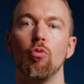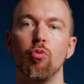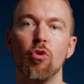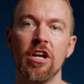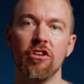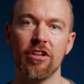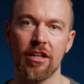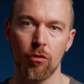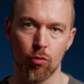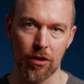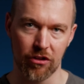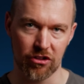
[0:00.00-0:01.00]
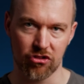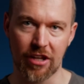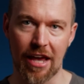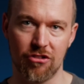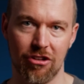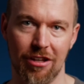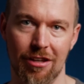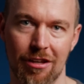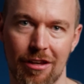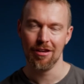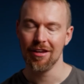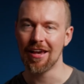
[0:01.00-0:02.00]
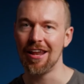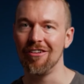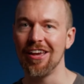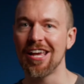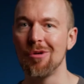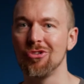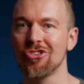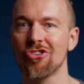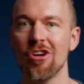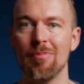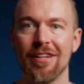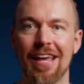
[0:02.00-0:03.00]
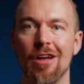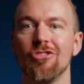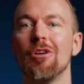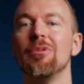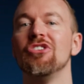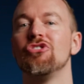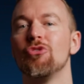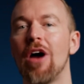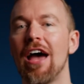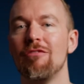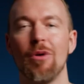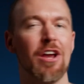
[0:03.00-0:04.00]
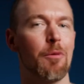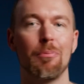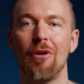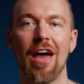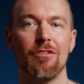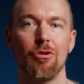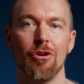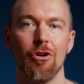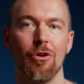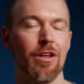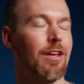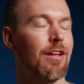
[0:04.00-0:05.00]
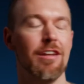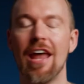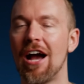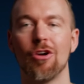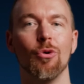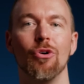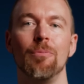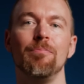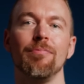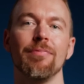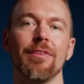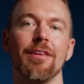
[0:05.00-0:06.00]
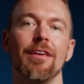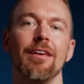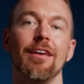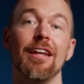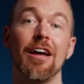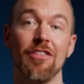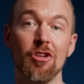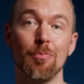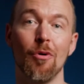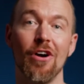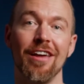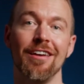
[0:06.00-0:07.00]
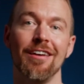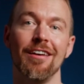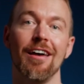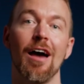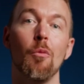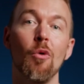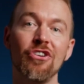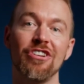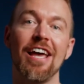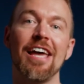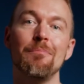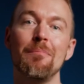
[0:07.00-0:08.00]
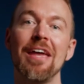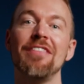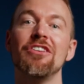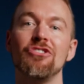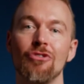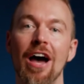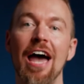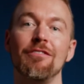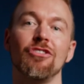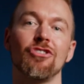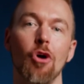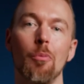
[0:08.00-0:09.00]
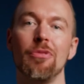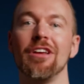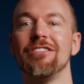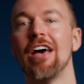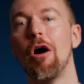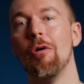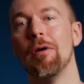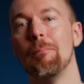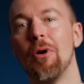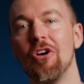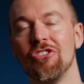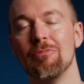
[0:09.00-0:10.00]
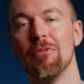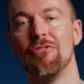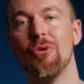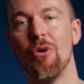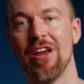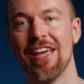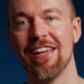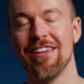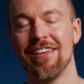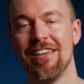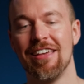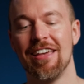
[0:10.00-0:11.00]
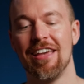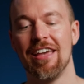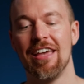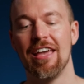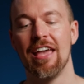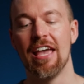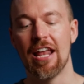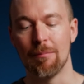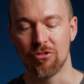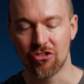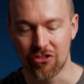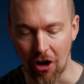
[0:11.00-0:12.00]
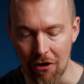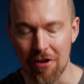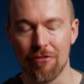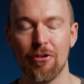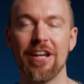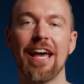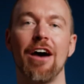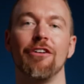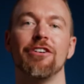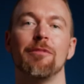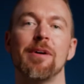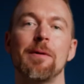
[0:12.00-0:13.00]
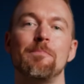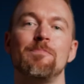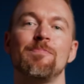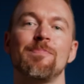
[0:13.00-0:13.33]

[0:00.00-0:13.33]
really, really sketchy. Kind of like I was creeping down somebody's driveway or private road. Not cool. Now at this point, I'm wishing I had made the drive to scope things out in person beforehand. And I'm starting to freak out a little bit.